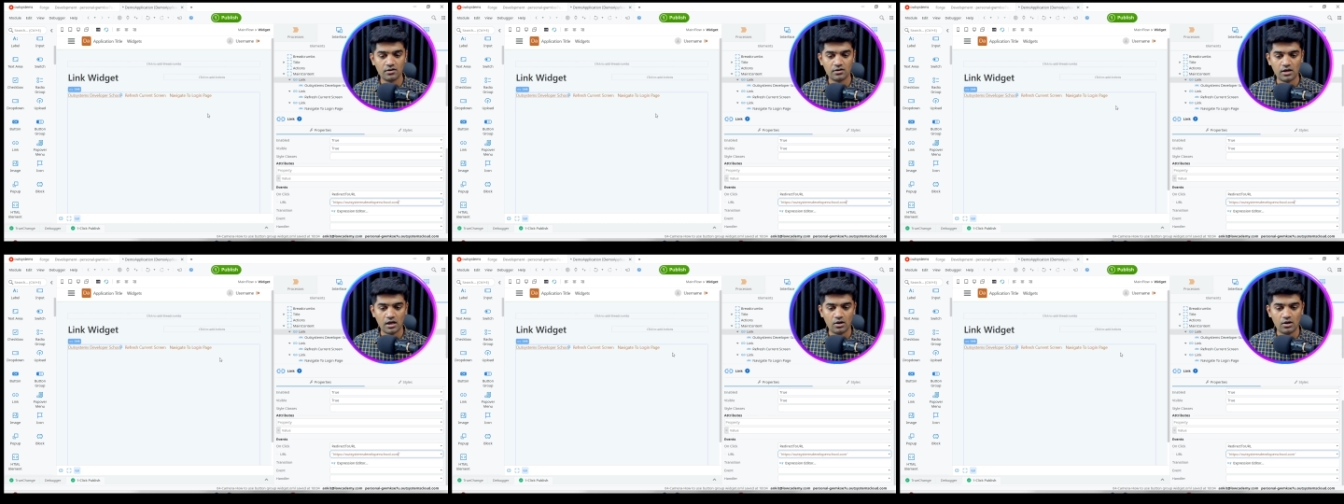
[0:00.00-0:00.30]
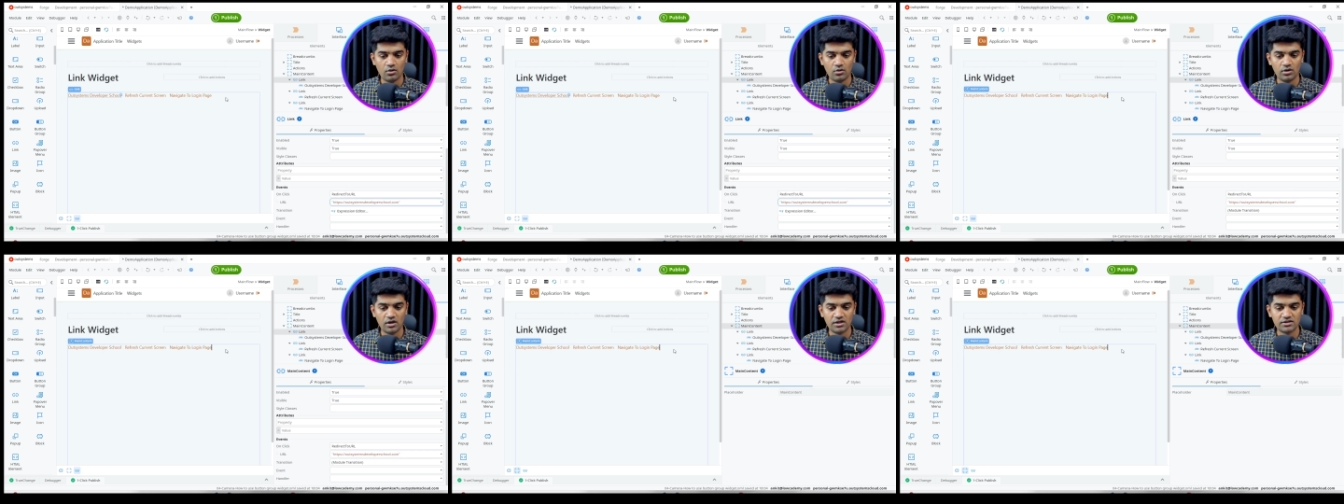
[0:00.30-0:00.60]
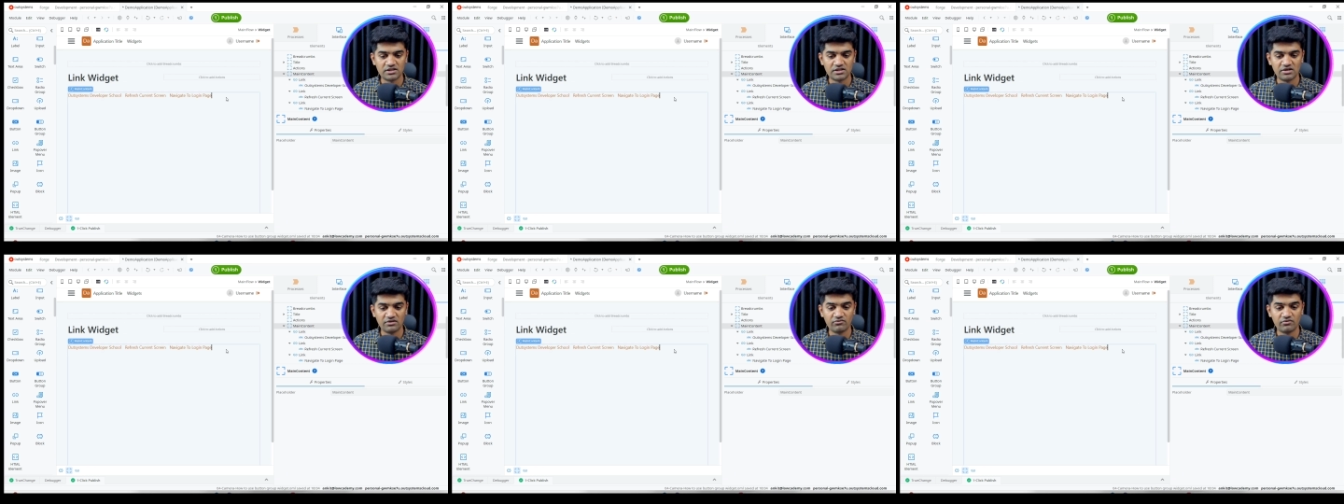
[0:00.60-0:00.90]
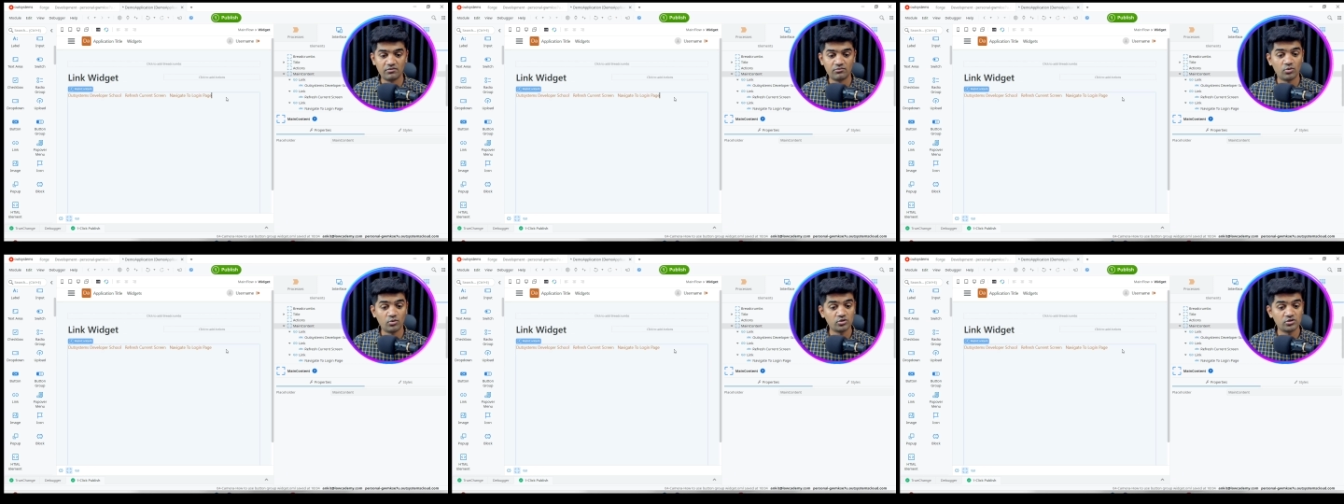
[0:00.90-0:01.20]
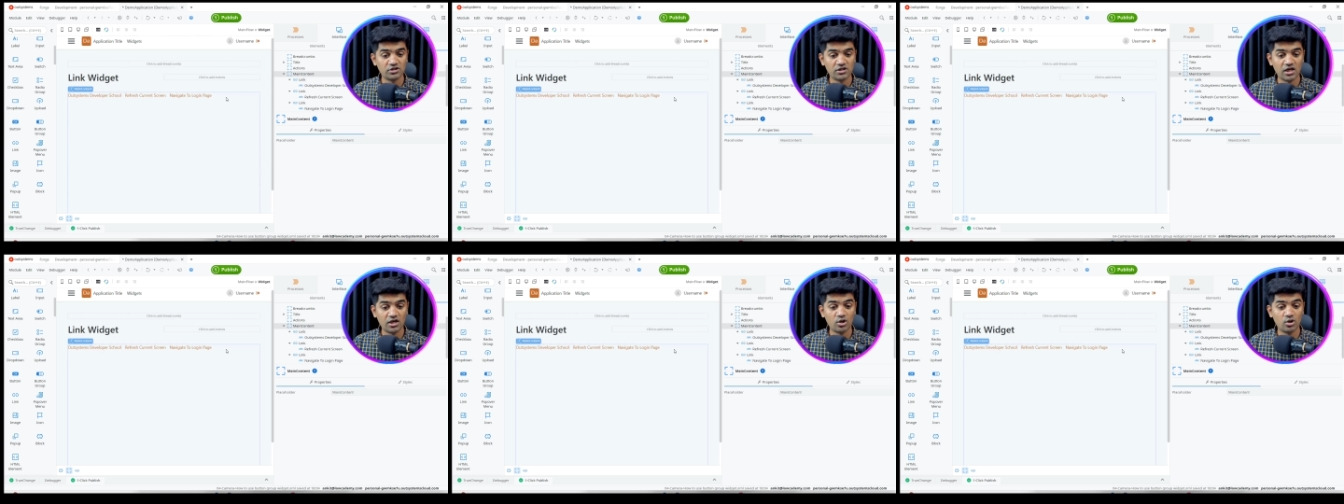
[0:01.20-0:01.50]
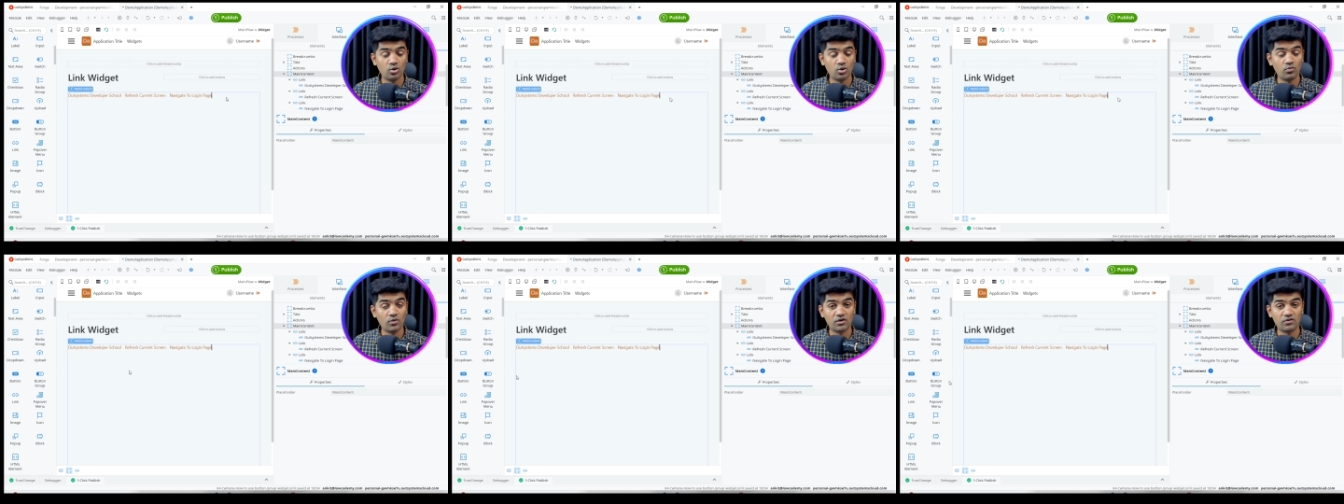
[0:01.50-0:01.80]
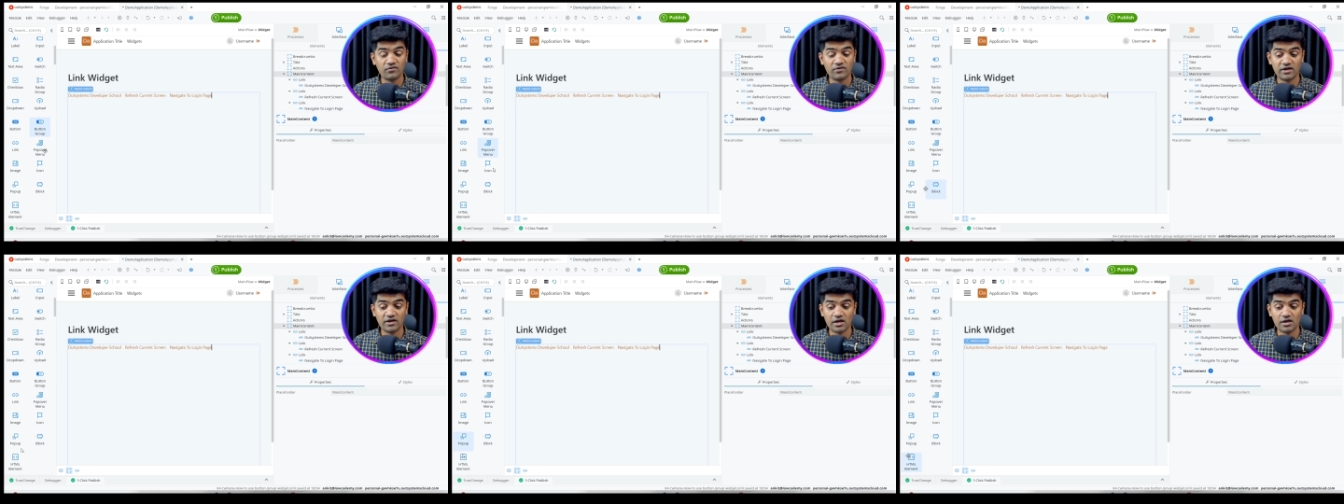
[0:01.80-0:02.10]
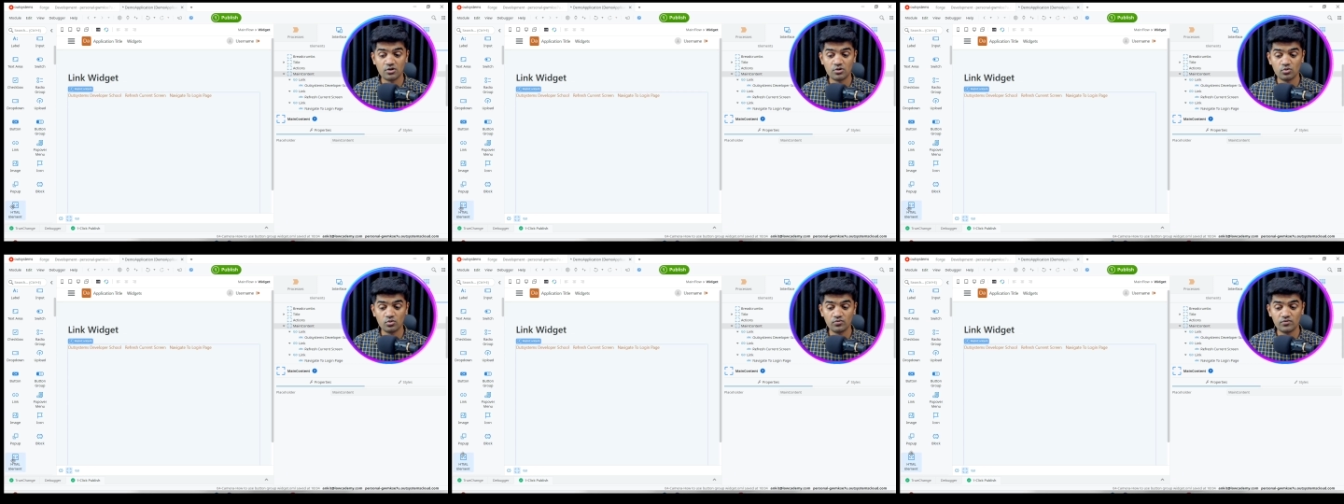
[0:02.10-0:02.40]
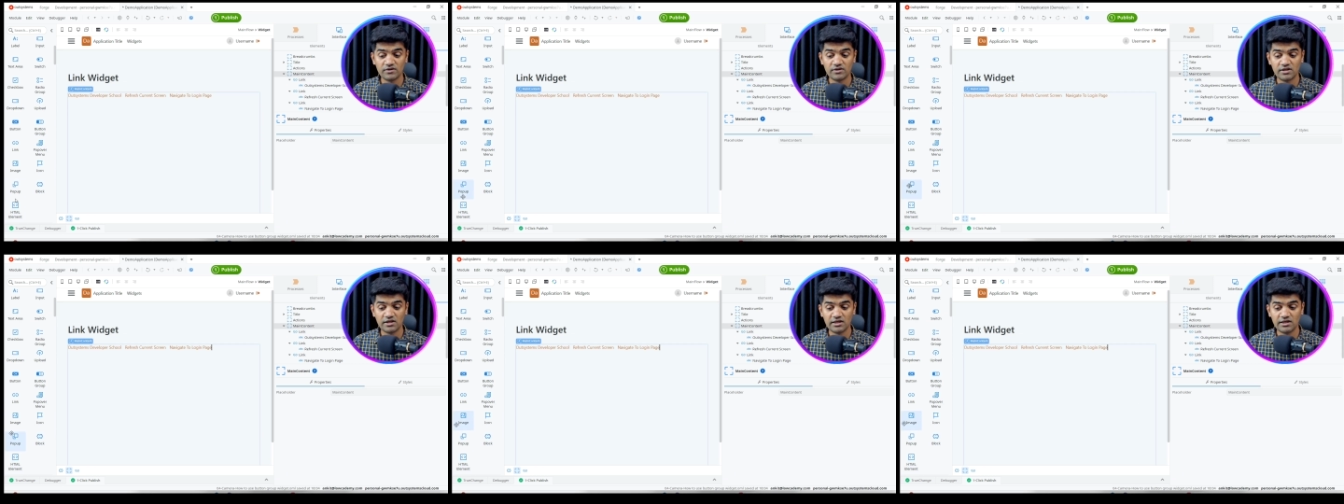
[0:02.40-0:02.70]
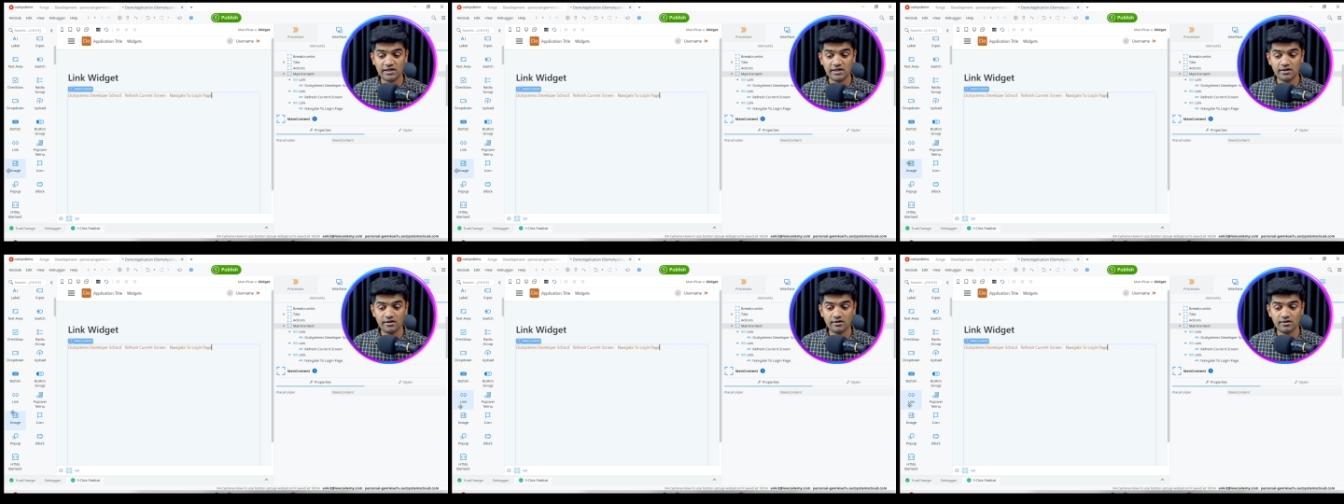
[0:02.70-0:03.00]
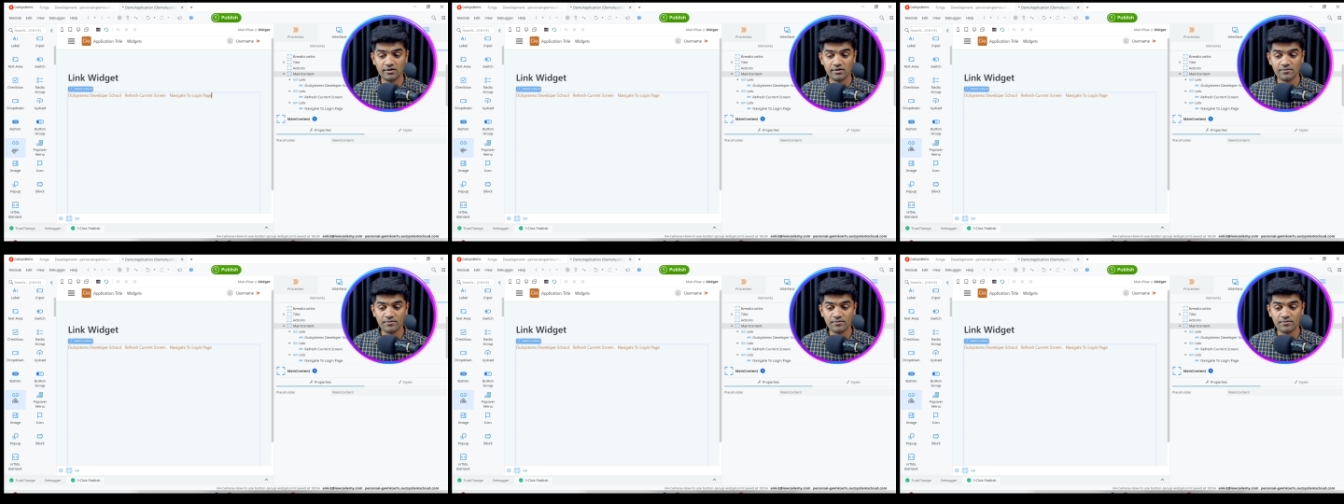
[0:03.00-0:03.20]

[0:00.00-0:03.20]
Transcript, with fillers: Now let's have one more scenario. What we can do with the link?